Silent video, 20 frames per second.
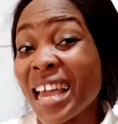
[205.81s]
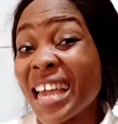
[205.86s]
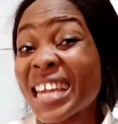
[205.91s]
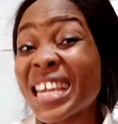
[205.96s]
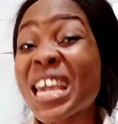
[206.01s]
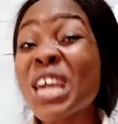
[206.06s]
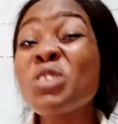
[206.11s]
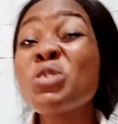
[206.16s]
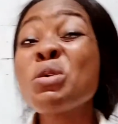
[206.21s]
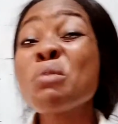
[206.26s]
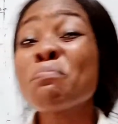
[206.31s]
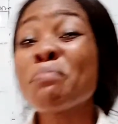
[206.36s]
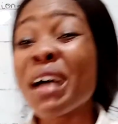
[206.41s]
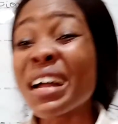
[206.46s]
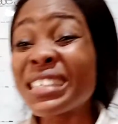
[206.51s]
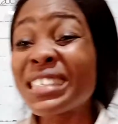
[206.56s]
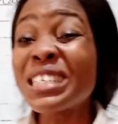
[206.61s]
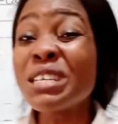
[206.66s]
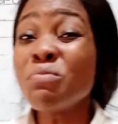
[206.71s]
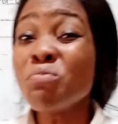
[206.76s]
Can you
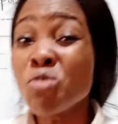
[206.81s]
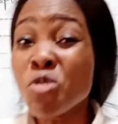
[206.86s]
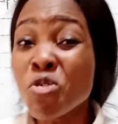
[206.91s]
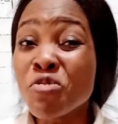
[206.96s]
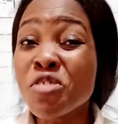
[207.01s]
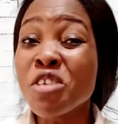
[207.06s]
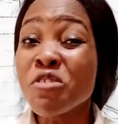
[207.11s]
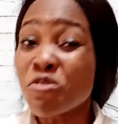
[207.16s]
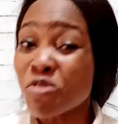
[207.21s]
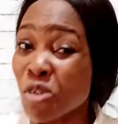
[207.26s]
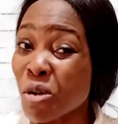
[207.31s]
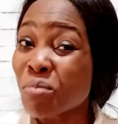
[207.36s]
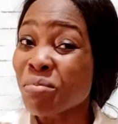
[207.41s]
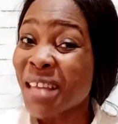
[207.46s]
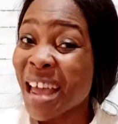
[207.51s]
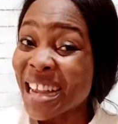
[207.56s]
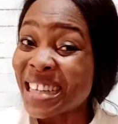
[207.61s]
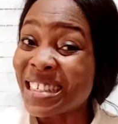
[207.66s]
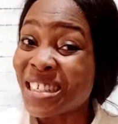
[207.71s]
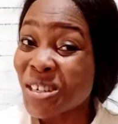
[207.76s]
imagine moving from
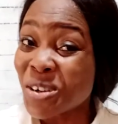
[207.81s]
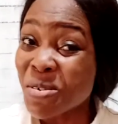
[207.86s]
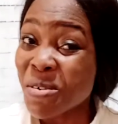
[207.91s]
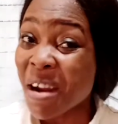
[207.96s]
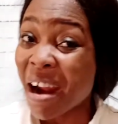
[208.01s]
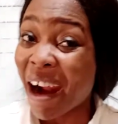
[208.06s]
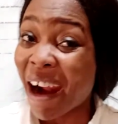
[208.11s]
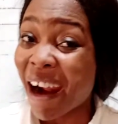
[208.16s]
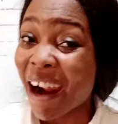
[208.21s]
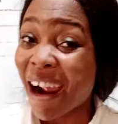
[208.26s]
Nigeria